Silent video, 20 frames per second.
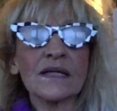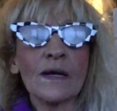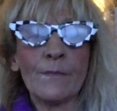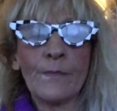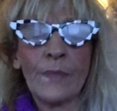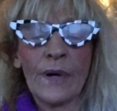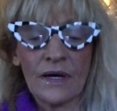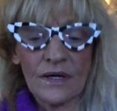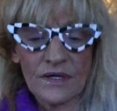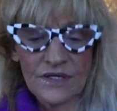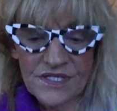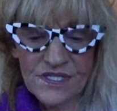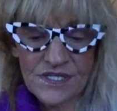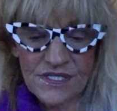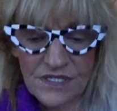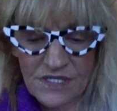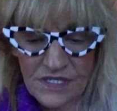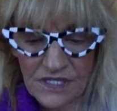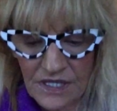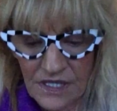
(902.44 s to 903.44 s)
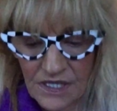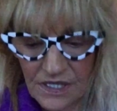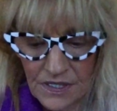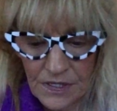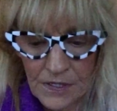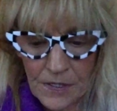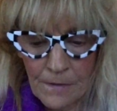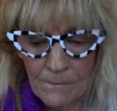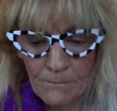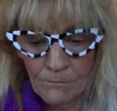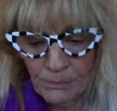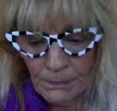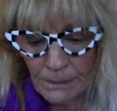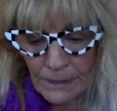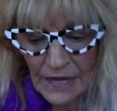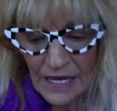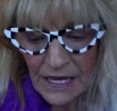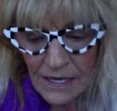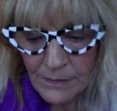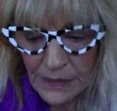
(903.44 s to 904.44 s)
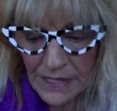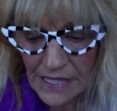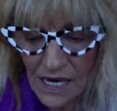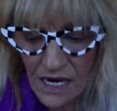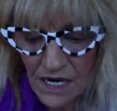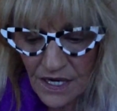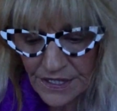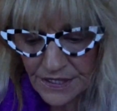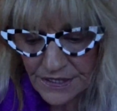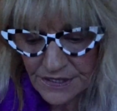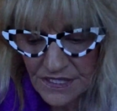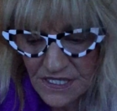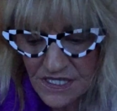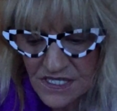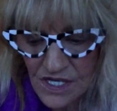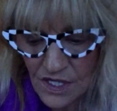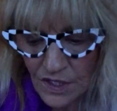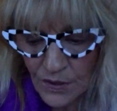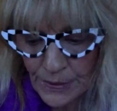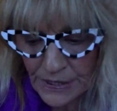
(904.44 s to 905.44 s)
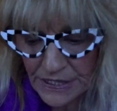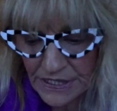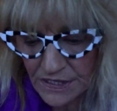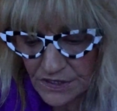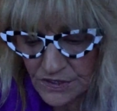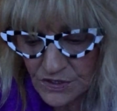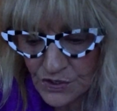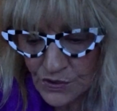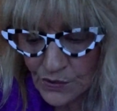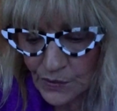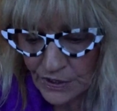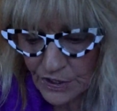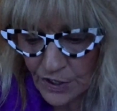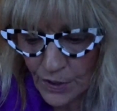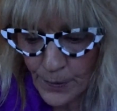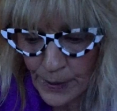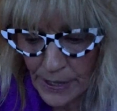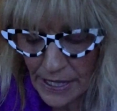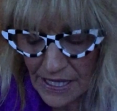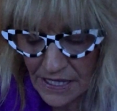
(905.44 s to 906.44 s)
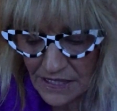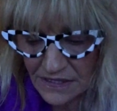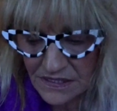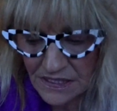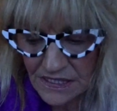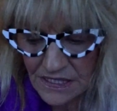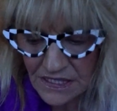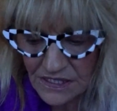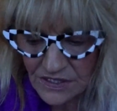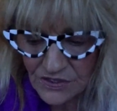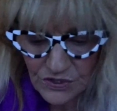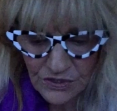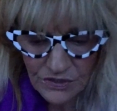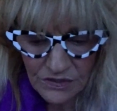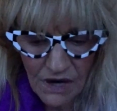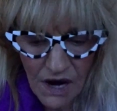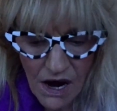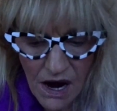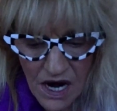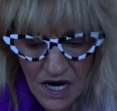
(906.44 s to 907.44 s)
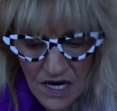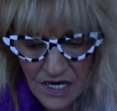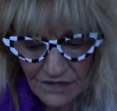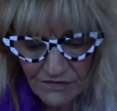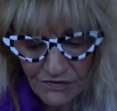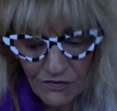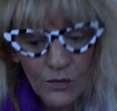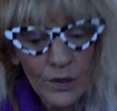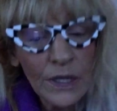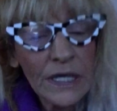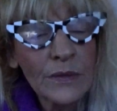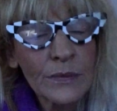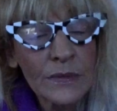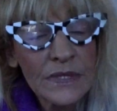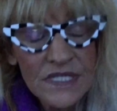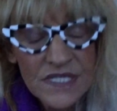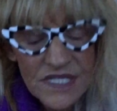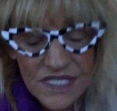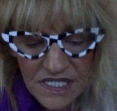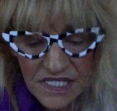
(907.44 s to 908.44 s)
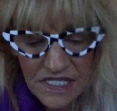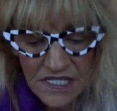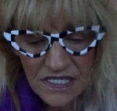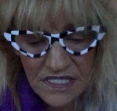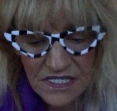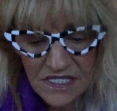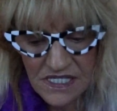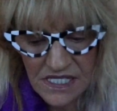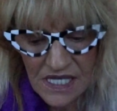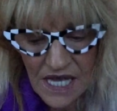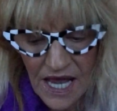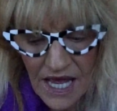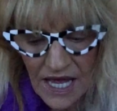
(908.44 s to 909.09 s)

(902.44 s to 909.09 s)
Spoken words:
the past behind is all we can do on our path into higher frequencies